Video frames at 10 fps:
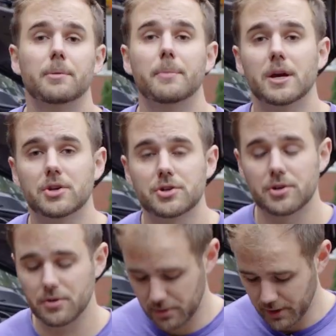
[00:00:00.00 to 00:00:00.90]
can make
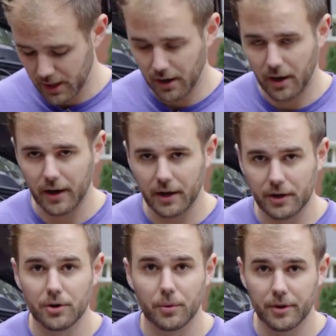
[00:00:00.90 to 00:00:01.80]
sure that I
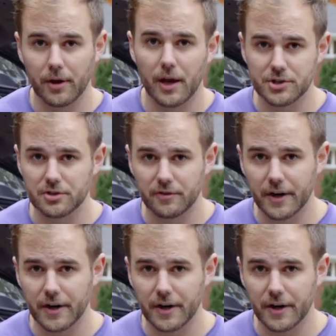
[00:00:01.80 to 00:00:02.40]
know the engine's